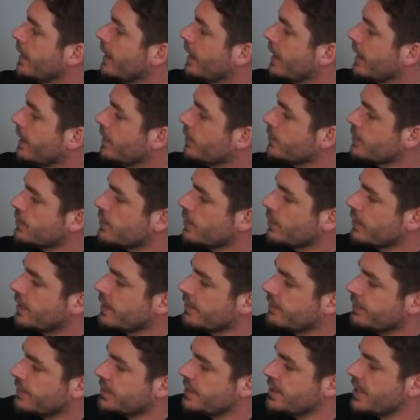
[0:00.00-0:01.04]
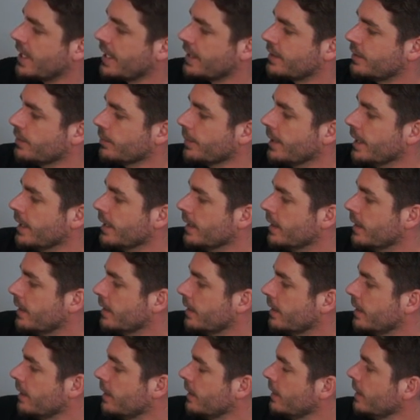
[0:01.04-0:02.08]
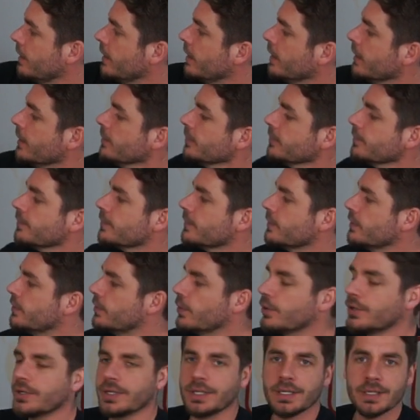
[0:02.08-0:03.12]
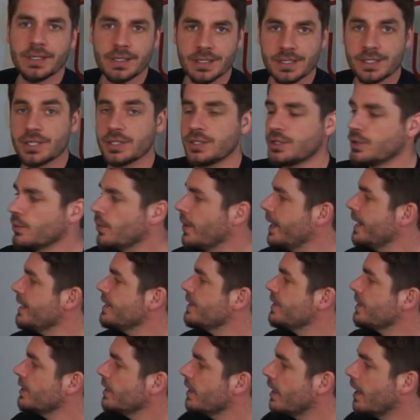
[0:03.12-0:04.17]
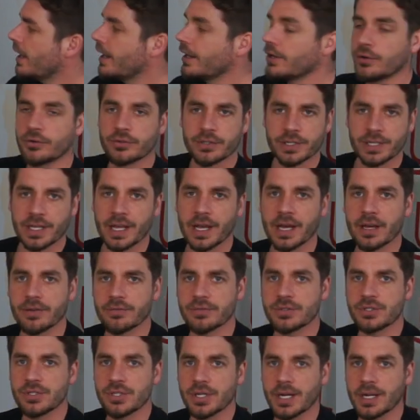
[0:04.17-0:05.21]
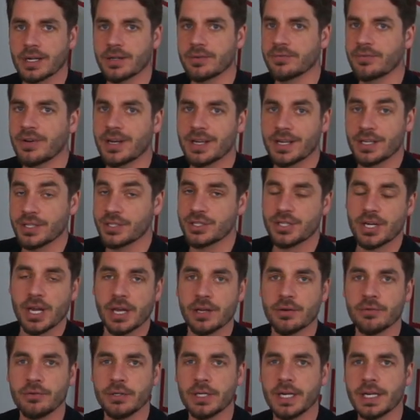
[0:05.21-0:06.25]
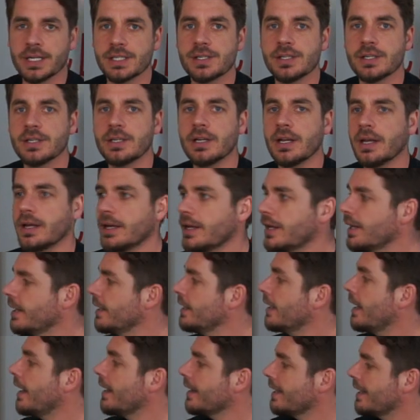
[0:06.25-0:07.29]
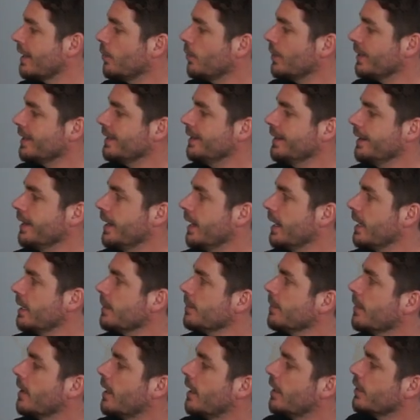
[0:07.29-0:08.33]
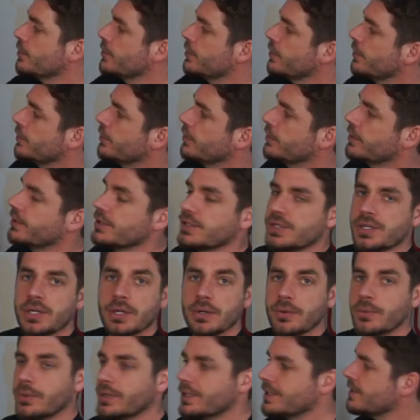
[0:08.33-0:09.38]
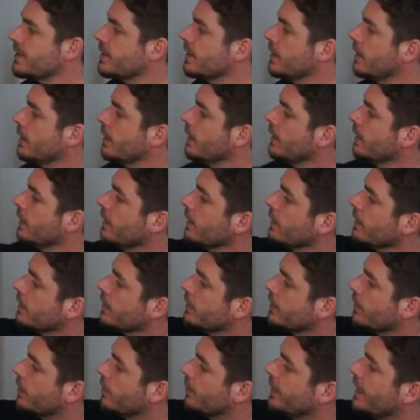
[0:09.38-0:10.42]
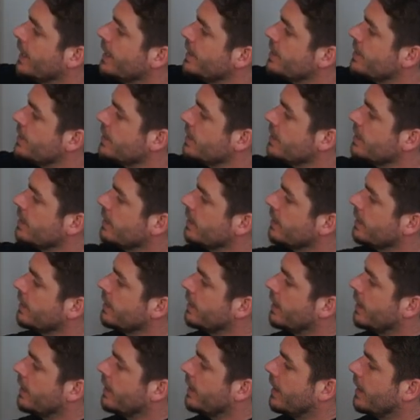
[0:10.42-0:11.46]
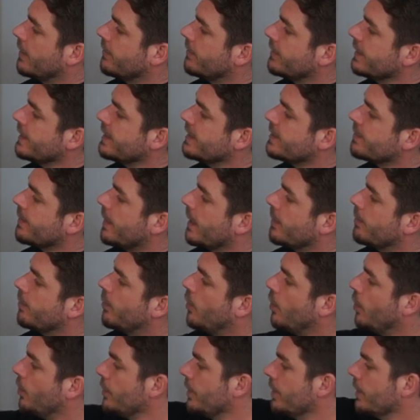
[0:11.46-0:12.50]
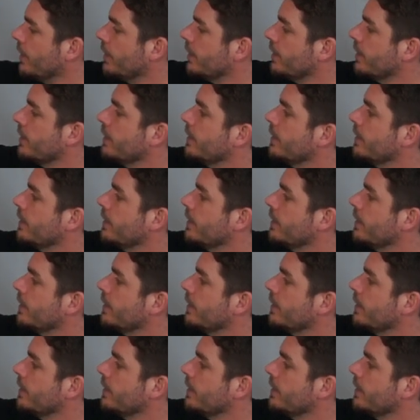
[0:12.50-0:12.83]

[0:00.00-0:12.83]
and also give a check to me, though in this situation I already have a check via chain reaction and I can win the game. I'll show you the sequence, the combination. I release my pawn,